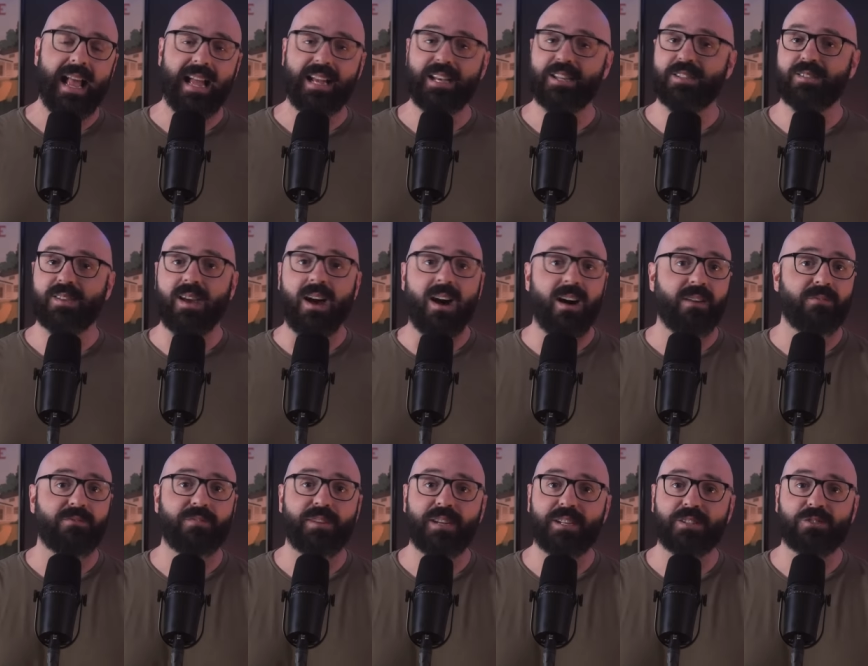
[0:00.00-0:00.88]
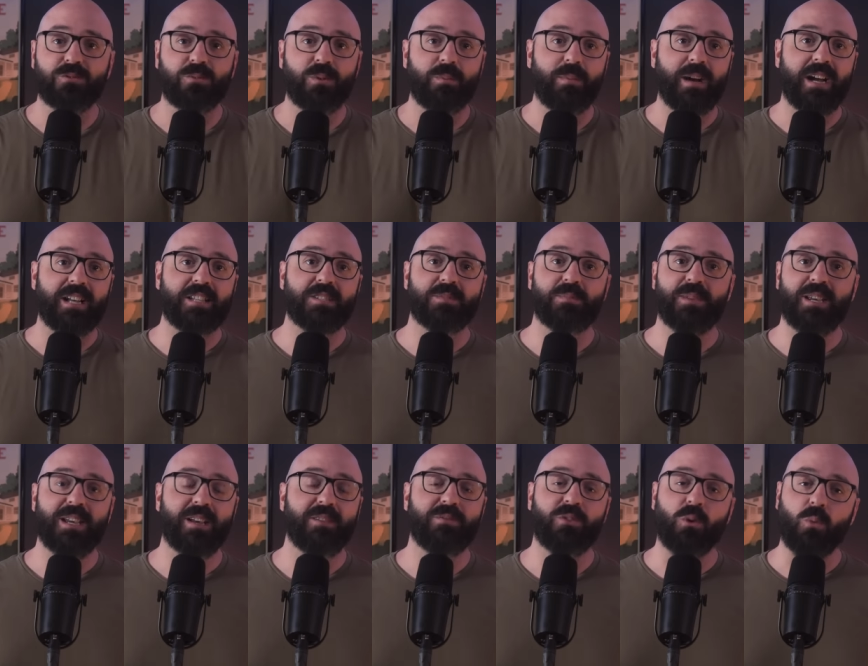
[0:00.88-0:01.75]
Andy's confidence reminds
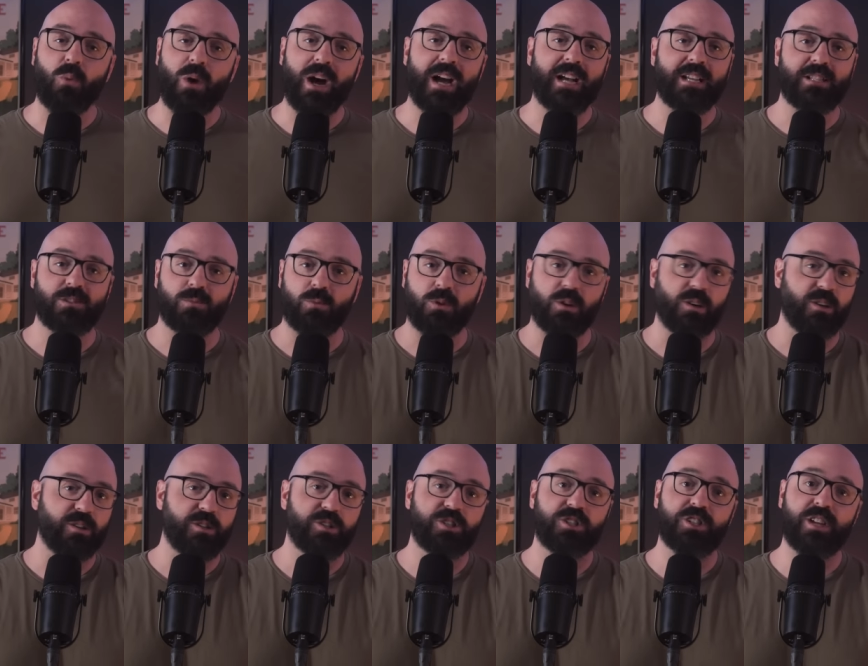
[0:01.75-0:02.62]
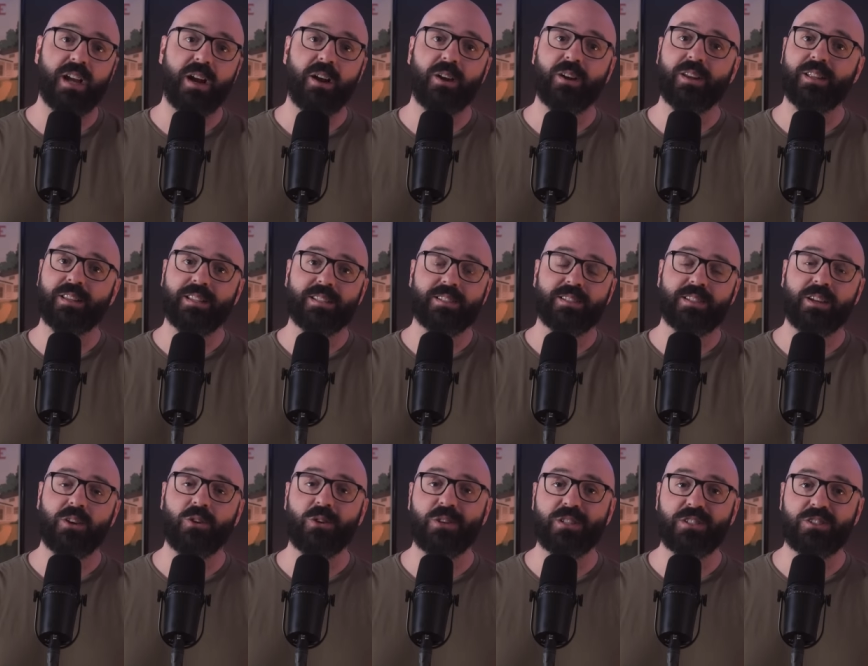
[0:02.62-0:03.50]
me of the wise words shared in the
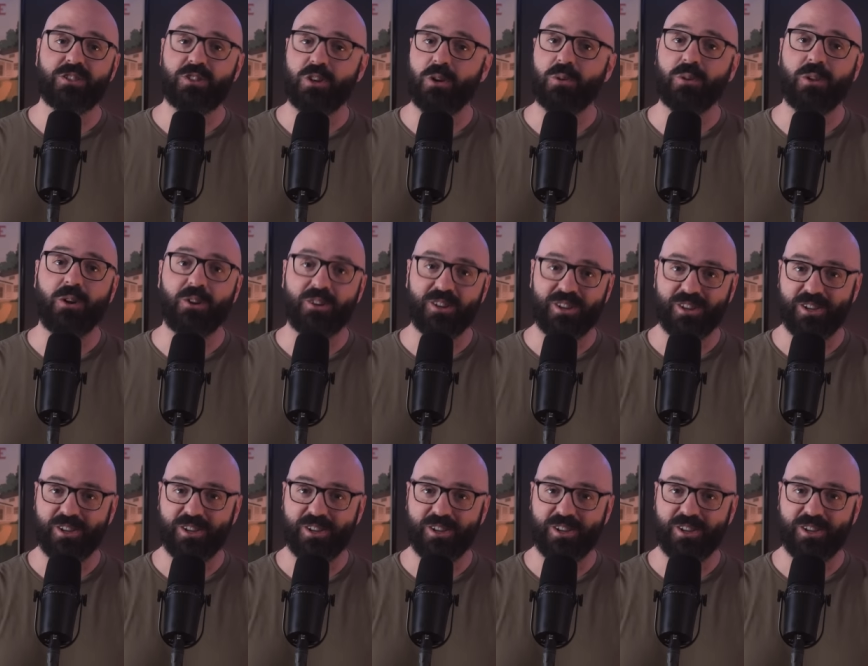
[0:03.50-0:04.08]
series so long